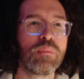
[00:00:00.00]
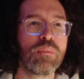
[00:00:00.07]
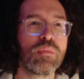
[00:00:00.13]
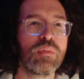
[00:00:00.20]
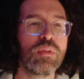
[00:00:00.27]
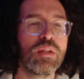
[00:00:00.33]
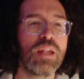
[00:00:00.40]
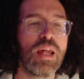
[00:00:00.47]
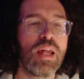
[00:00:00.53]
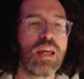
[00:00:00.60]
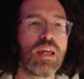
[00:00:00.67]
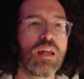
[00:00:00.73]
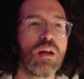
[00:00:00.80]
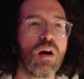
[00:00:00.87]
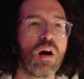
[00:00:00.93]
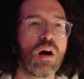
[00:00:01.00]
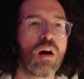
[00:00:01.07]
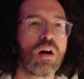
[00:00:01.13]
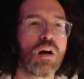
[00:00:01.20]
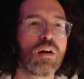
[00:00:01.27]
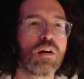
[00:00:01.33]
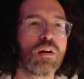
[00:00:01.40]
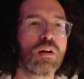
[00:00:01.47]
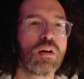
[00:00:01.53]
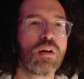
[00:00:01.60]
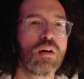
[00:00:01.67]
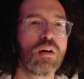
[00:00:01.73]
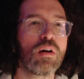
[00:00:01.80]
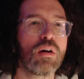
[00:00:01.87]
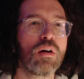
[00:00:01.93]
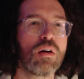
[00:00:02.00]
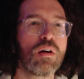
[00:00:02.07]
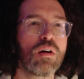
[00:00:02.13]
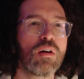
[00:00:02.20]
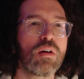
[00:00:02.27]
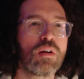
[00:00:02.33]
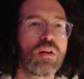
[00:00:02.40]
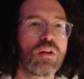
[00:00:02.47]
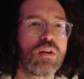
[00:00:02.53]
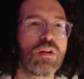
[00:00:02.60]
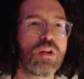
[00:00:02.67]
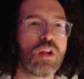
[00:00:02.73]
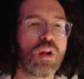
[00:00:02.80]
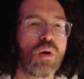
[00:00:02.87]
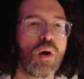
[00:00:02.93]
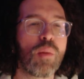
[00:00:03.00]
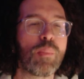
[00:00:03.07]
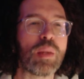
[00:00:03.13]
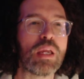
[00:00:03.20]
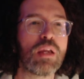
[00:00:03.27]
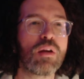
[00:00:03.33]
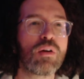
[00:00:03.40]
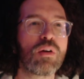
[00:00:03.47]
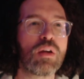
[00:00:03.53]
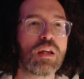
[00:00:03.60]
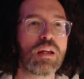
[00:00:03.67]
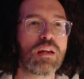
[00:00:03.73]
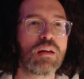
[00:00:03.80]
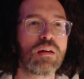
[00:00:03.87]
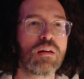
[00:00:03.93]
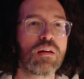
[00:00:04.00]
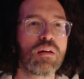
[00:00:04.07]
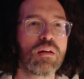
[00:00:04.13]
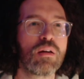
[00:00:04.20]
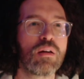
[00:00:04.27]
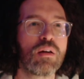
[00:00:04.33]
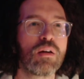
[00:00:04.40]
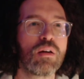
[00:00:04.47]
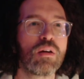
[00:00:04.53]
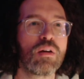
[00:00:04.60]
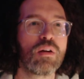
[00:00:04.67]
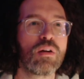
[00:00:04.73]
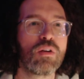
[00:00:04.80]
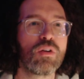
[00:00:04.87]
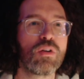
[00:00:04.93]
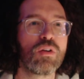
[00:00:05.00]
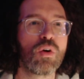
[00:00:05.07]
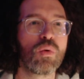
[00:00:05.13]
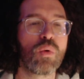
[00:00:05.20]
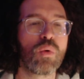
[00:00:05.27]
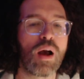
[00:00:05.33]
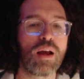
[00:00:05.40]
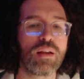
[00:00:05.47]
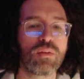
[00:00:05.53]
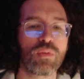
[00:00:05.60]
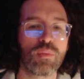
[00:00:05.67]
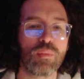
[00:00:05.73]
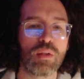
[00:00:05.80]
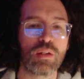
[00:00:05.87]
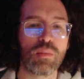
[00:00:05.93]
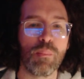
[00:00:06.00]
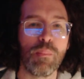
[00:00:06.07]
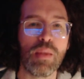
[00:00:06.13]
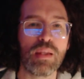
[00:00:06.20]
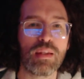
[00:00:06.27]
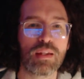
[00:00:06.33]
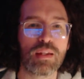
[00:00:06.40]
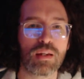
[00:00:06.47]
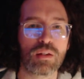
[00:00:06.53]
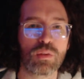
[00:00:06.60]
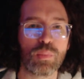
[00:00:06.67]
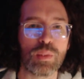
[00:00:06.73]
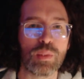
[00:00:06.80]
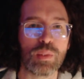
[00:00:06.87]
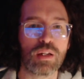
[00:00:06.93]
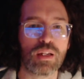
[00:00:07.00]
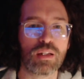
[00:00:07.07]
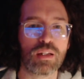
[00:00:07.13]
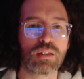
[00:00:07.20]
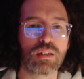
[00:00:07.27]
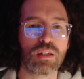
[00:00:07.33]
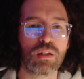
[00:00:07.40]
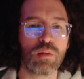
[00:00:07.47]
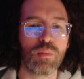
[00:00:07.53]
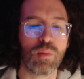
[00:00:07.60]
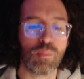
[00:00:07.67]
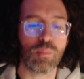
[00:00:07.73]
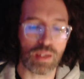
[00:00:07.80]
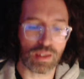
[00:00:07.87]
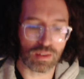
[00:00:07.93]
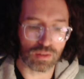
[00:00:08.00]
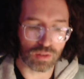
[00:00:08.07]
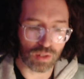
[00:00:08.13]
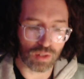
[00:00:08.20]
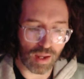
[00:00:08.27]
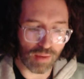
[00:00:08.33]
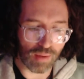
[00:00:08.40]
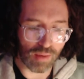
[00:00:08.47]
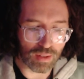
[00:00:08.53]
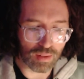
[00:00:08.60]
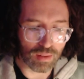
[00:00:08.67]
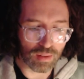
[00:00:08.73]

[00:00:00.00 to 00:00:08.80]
they are, appearing to arise from this mythic experience that human beings are having,